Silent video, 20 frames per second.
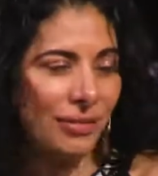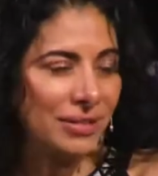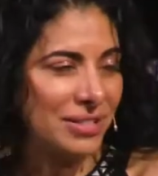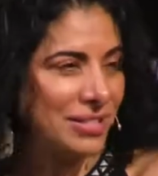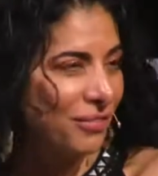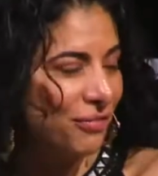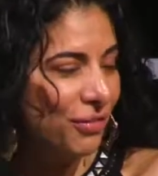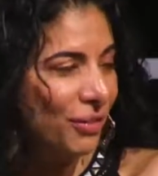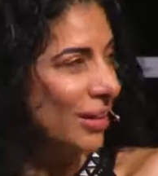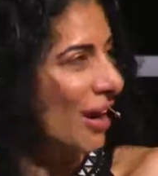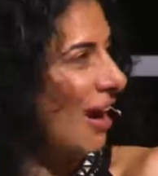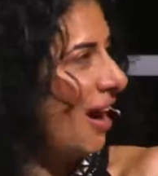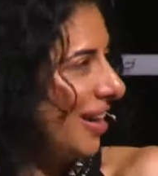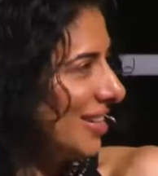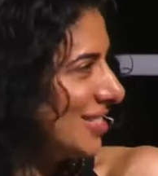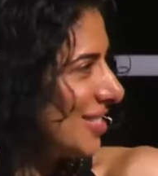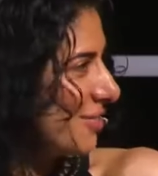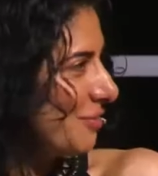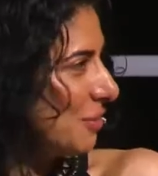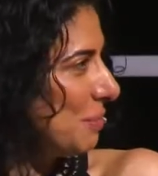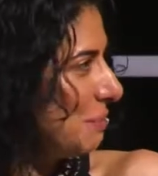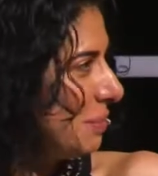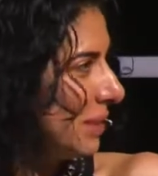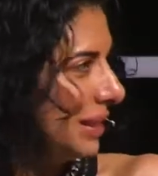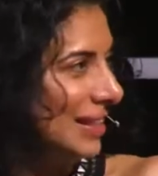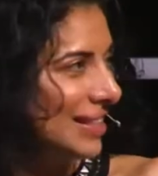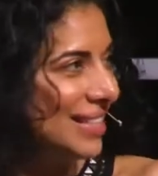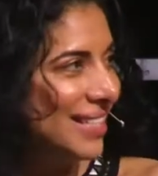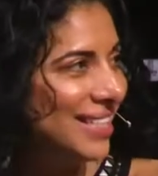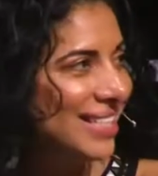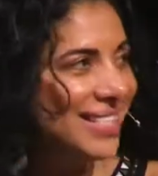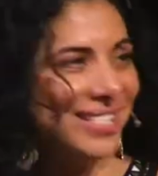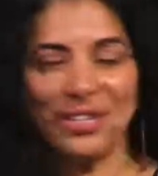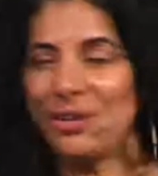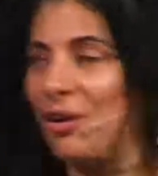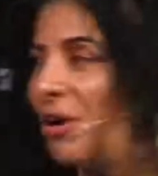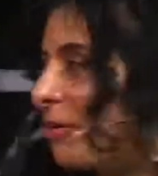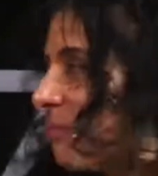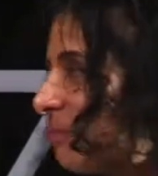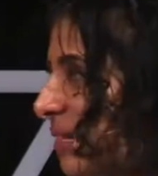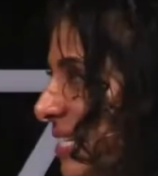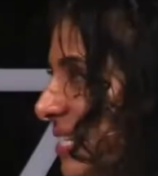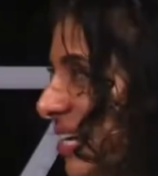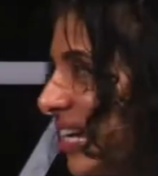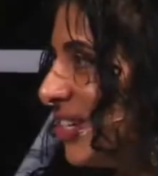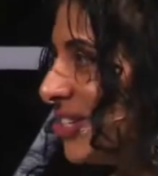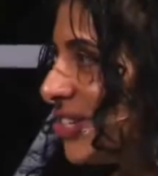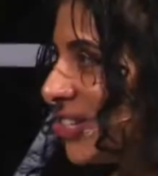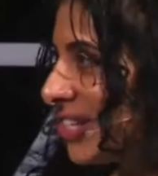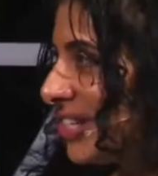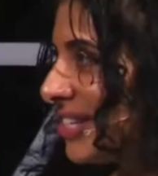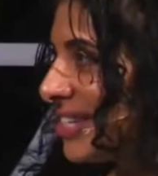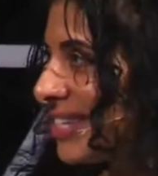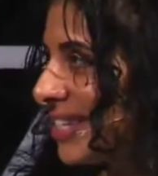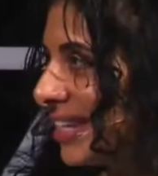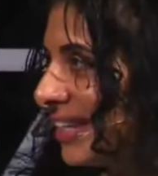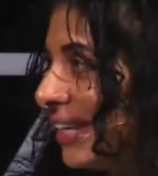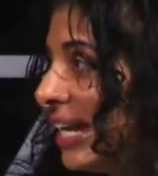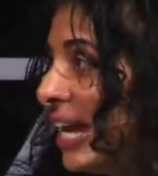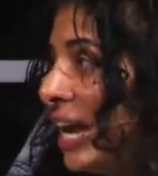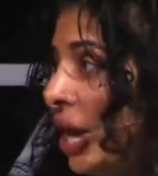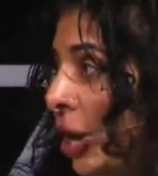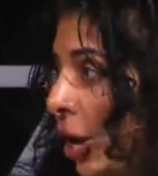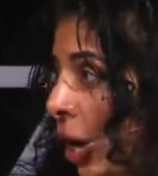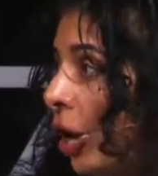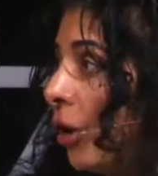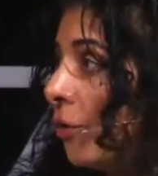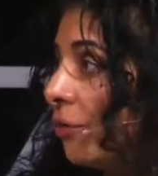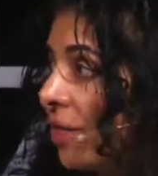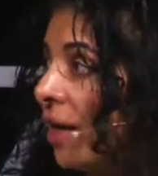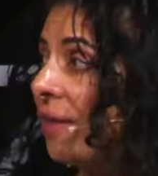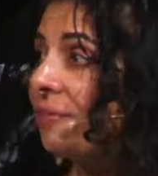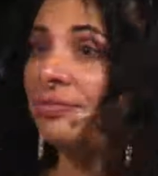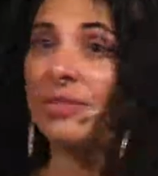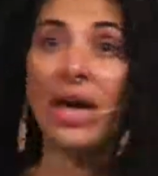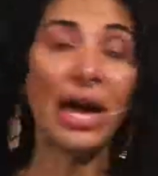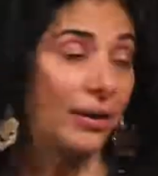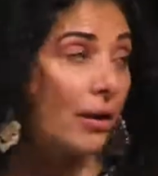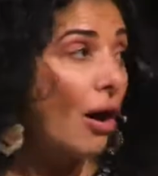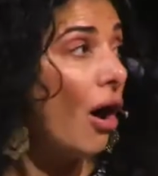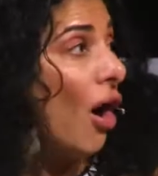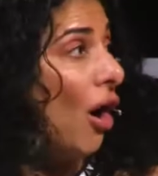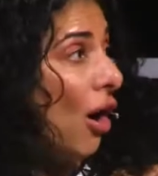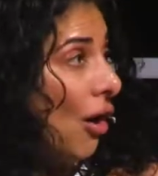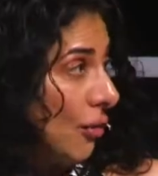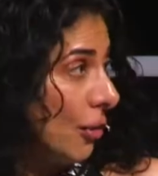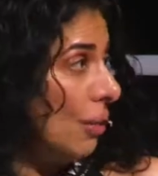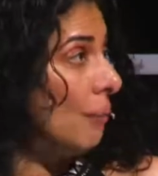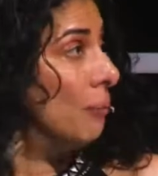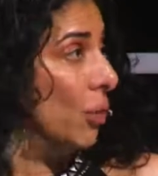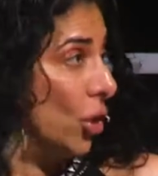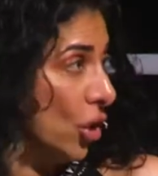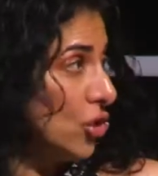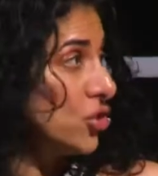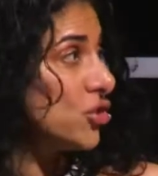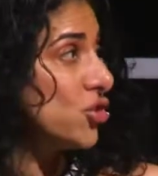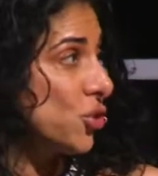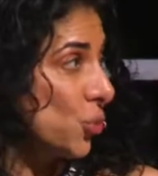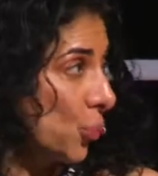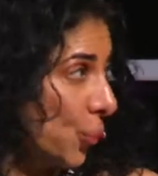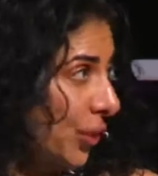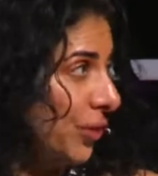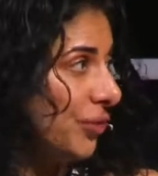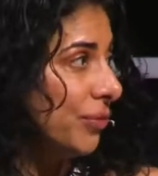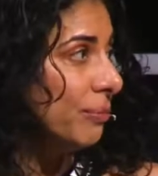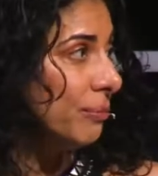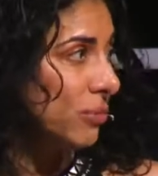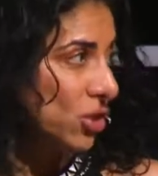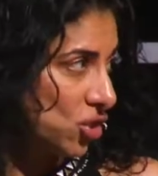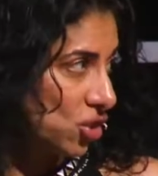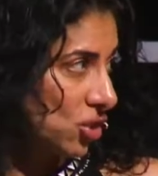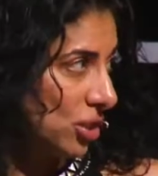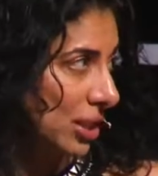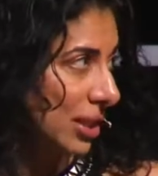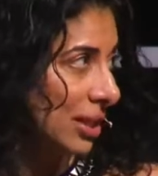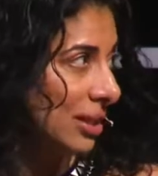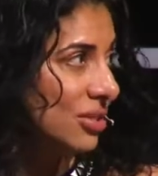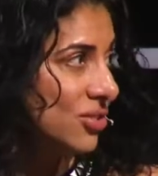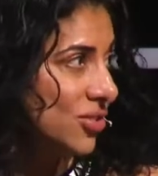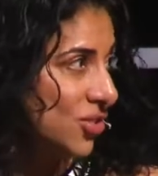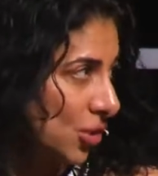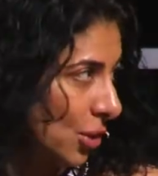different kinds of abilities and augmentations and that are merged with machines,